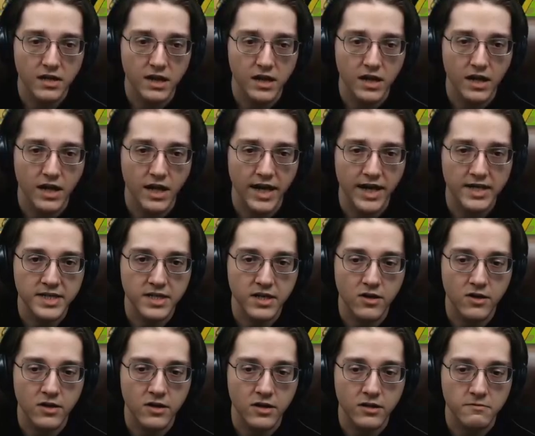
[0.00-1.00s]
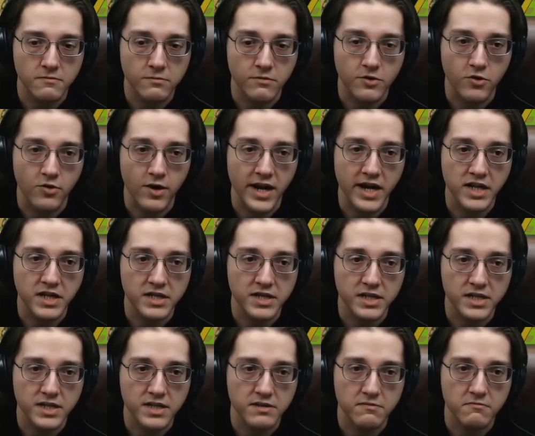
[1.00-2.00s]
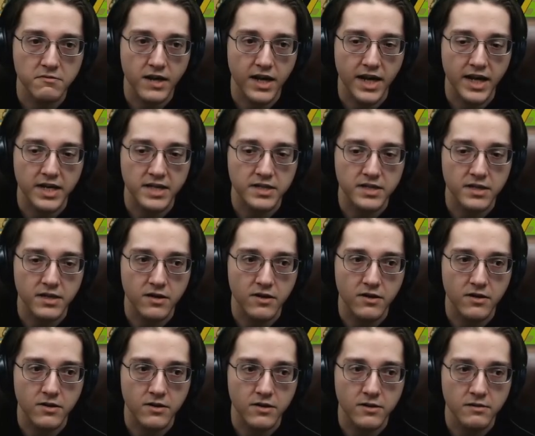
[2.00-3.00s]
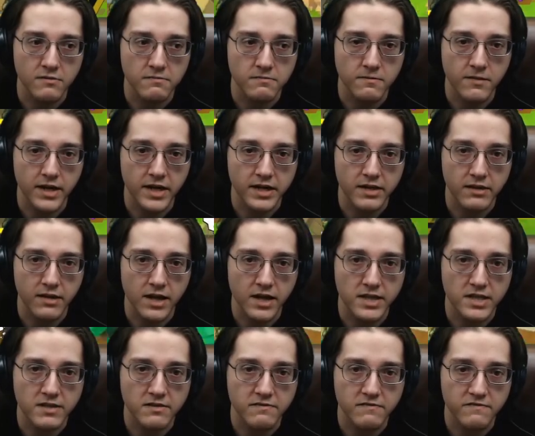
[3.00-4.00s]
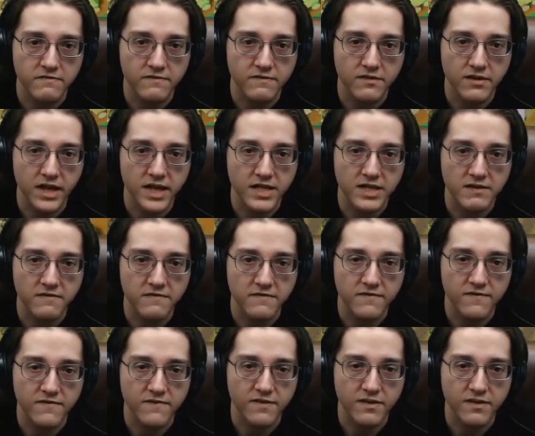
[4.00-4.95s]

uh, as are cranks, as are like lots of lots of.